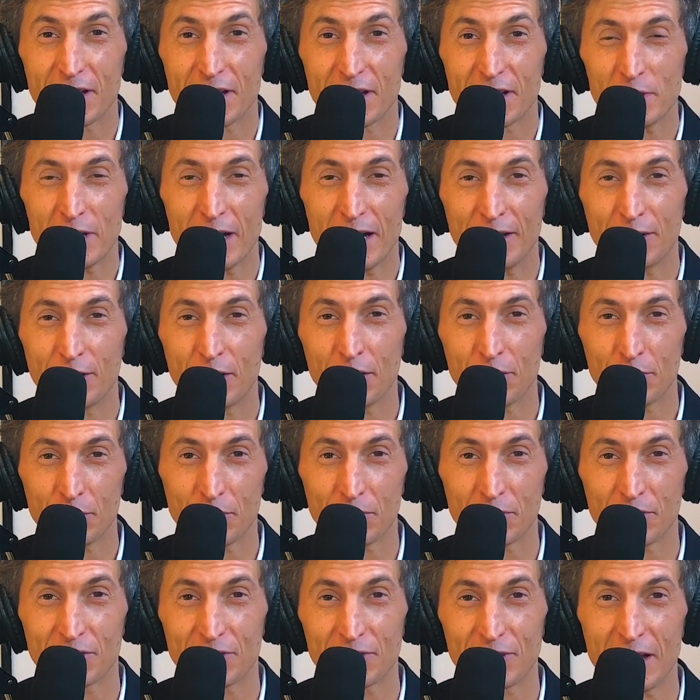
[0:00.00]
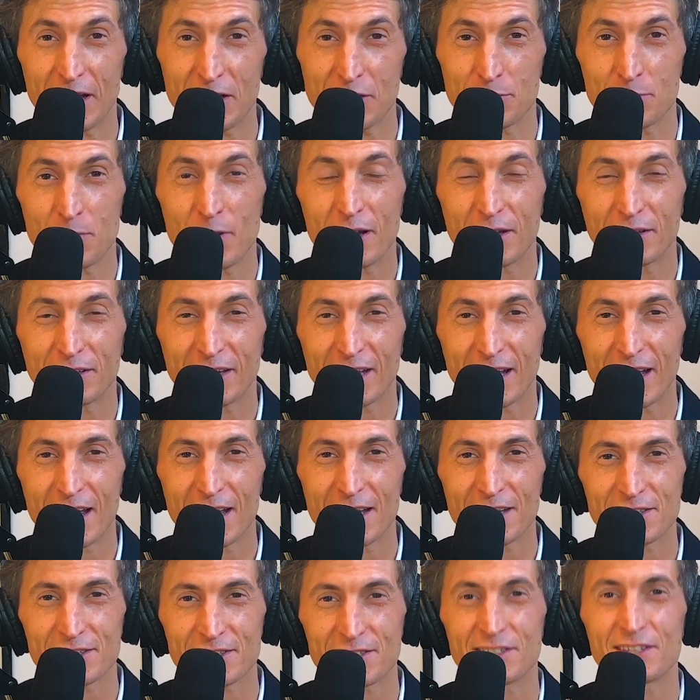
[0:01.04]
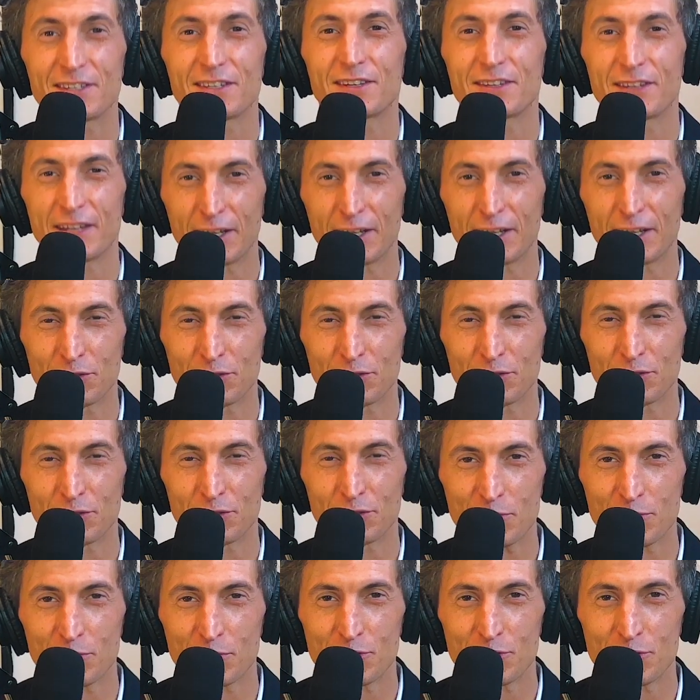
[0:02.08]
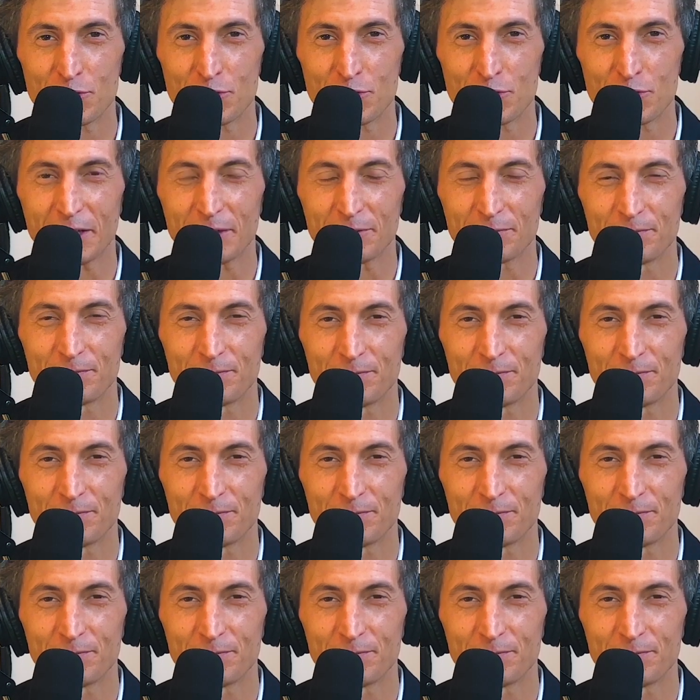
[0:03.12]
epi.org/podcast. Thank you so much for joining.